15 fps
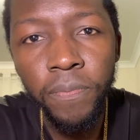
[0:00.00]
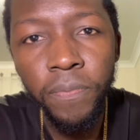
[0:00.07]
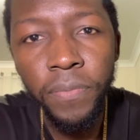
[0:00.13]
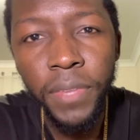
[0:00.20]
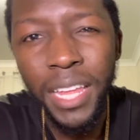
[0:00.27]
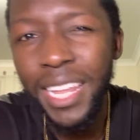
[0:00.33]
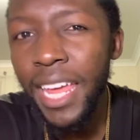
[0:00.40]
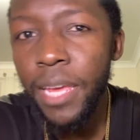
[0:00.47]
I
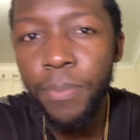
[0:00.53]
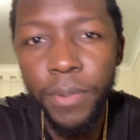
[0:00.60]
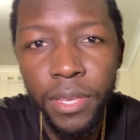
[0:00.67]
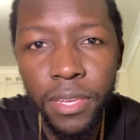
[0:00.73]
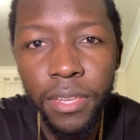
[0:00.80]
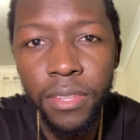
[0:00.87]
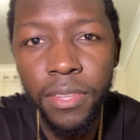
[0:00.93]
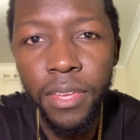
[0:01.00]
like being
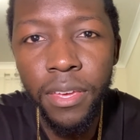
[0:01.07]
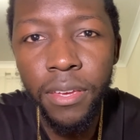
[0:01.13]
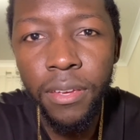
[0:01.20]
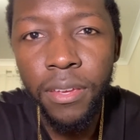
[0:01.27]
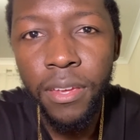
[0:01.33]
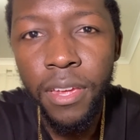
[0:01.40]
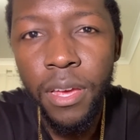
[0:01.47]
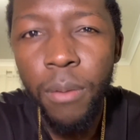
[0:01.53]
in there,
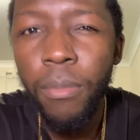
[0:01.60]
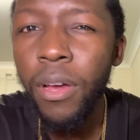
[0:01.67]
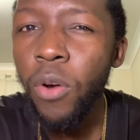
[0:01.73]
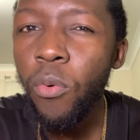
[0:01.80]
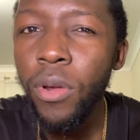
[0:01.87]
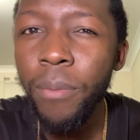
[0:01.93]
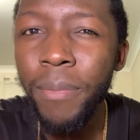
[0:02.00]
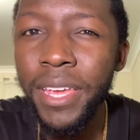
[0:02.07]
but I don't
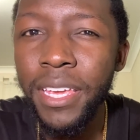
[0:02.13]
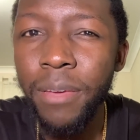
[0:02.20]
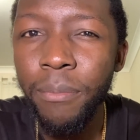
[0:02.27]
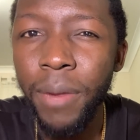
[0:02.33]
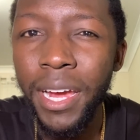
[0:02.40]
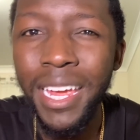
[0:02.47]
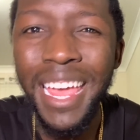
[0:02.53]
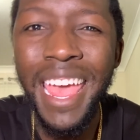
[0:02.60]
want to make it
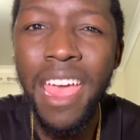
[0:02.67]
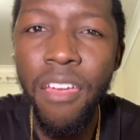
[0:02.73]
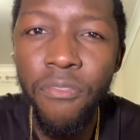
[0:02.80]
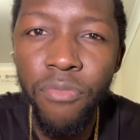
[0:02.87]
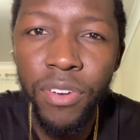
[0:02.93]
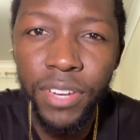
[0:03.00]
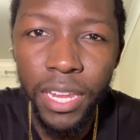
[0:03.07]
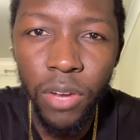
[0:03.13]
my
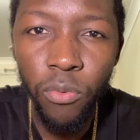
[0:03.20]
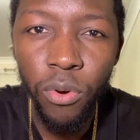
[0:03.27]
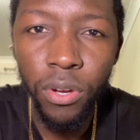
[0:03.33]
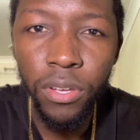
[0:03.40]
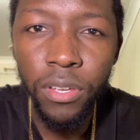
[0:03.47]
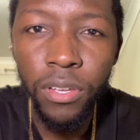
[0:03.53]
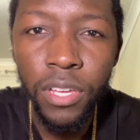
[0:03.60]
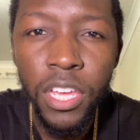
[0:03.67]
everyday
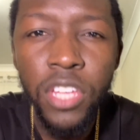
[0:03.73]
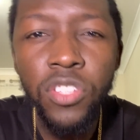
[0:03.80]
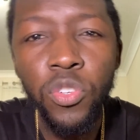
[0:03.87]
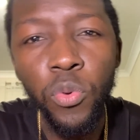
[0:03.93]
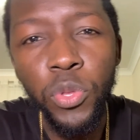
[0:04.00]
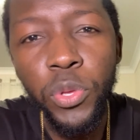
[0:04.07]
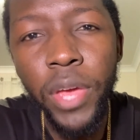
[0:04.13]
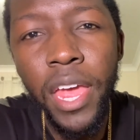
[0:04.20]
work. So
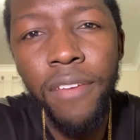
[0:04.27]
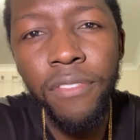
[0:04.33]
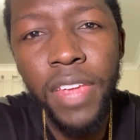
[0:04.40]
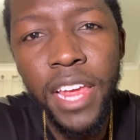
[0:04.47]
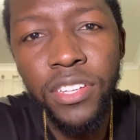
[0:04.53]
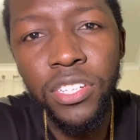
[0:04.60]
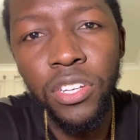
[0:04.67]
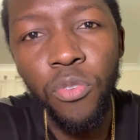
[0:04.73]
with your
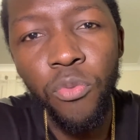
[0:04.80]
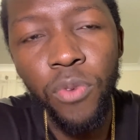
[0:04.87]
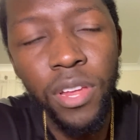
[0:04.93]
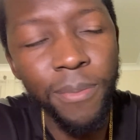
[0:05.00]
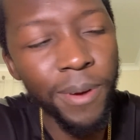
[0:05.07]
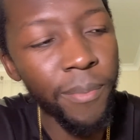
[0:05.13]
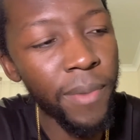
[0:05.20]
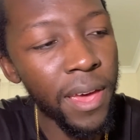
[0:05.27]
aviation career,
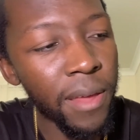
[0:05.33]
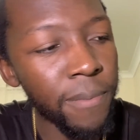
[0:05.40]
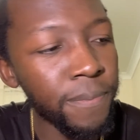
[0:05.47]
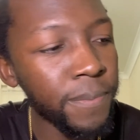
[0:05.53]
my man,